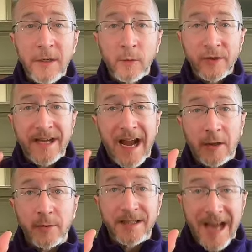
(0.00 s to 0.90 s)
equals
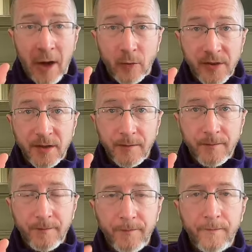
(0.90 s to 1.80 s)
calories out.
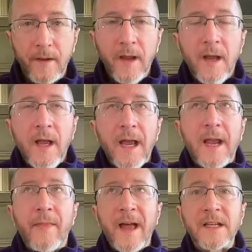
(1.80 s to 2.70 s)

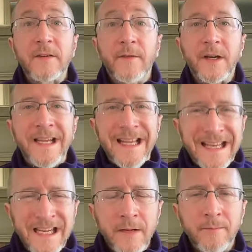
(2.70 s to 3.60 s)
And that is a very
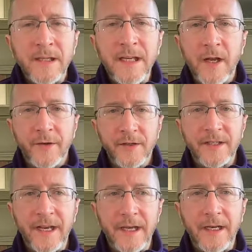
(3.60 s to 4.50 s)
incomplete
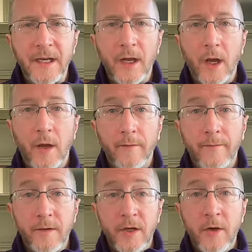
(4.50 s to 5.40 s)
understanding
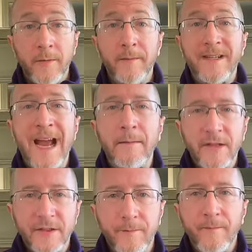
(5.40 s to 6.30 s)
of human
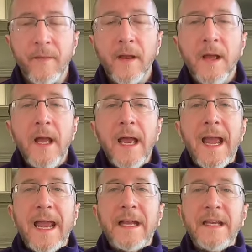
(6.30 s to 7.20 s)
metabolism.
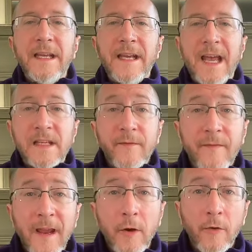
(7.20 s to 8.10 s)
And it has
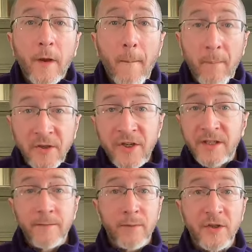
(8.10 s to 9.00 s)
failed
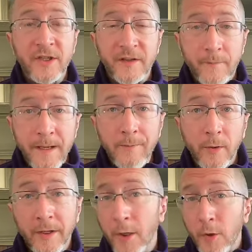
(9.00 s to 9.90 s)
bunches and bunches of
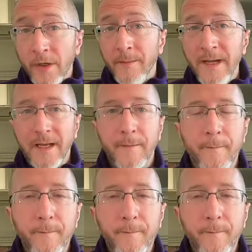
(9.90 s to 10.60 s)
people, including me.